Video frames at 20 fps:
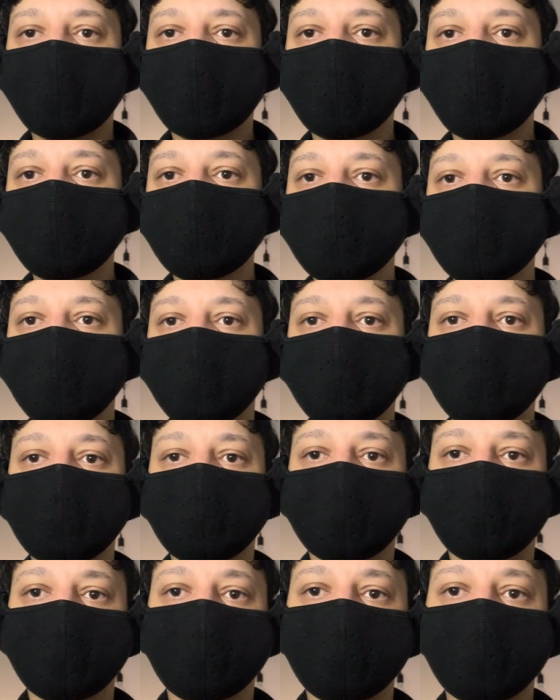50
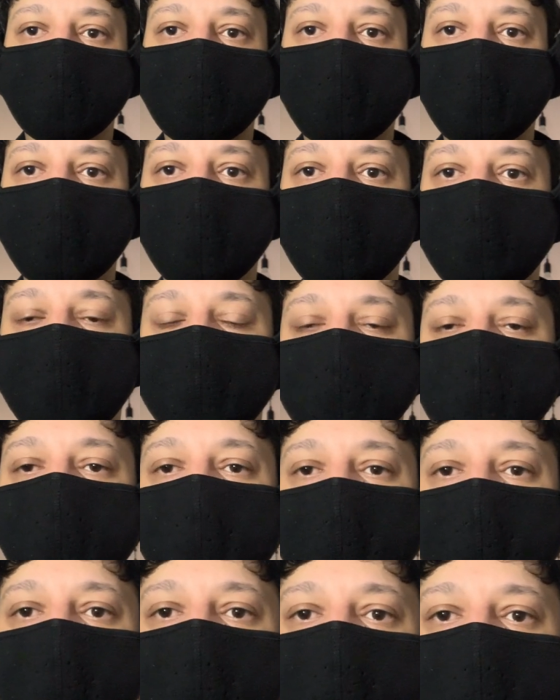miles per
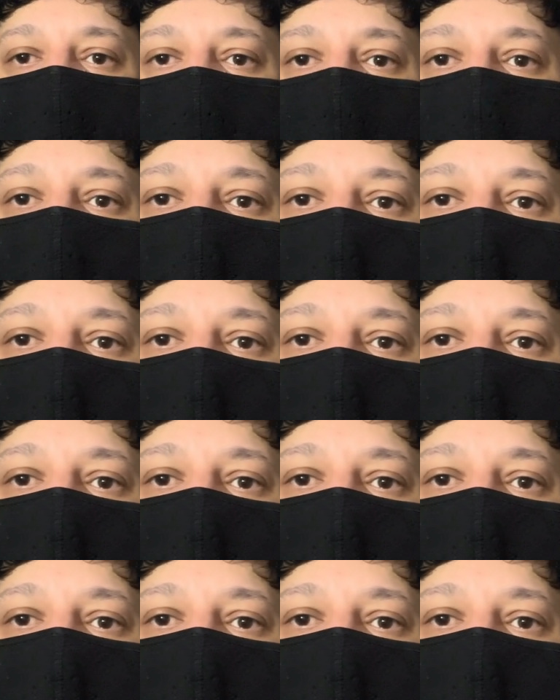hour